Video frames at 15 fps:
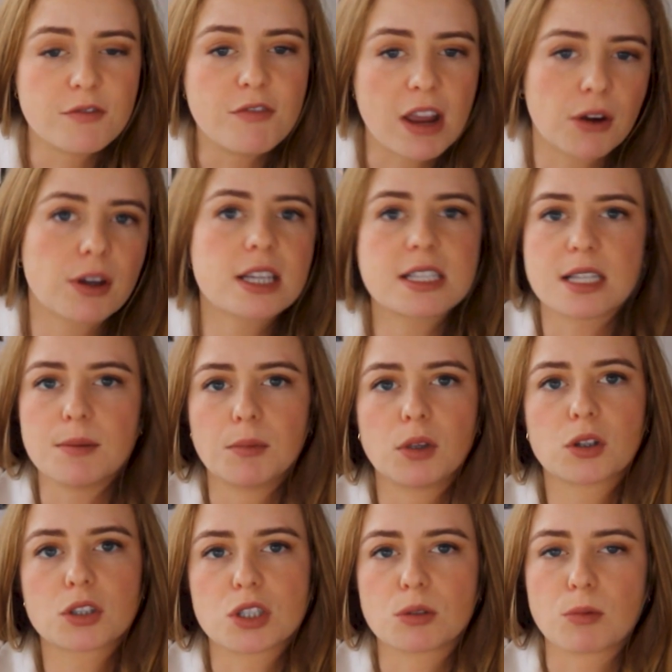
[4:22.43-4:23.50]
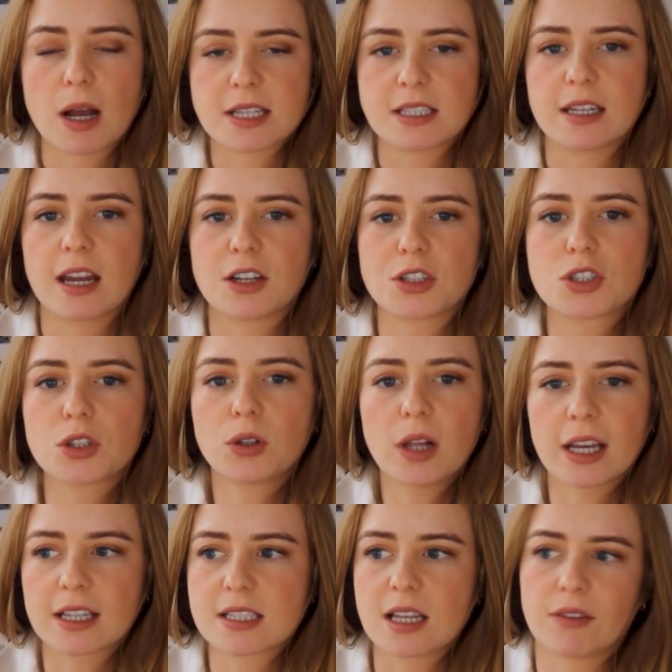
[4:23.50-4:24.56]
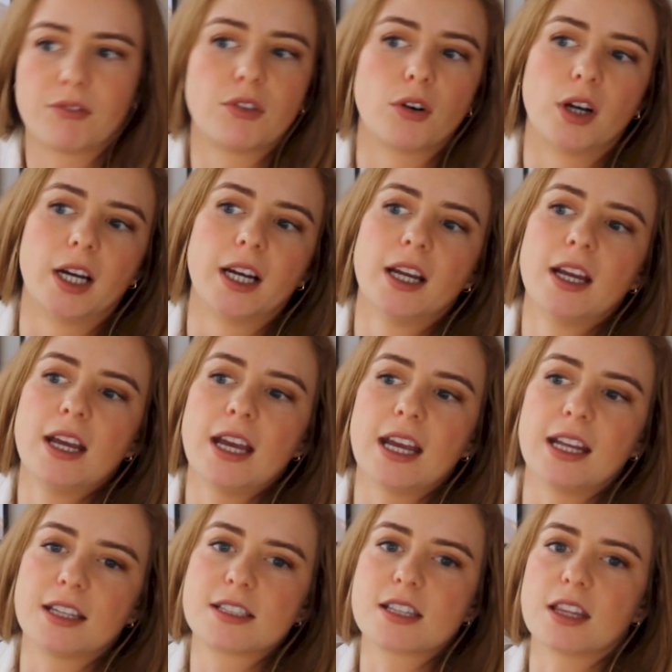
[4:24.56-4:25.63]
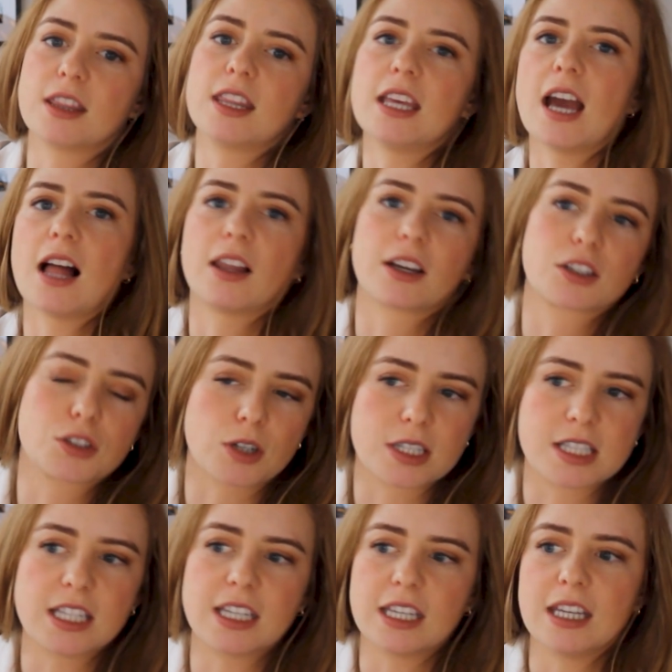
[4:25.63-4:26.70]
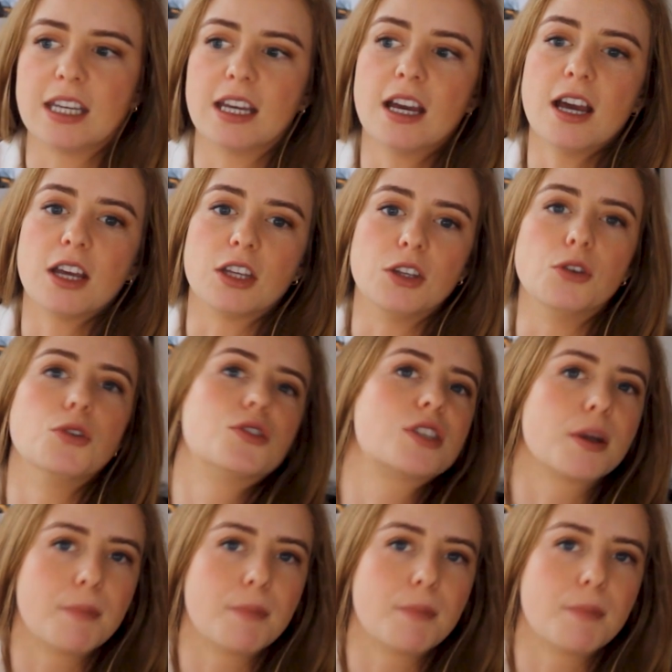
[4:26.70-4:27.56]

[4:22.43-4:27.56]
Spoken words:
very similar to residential, except for it's the electricity used to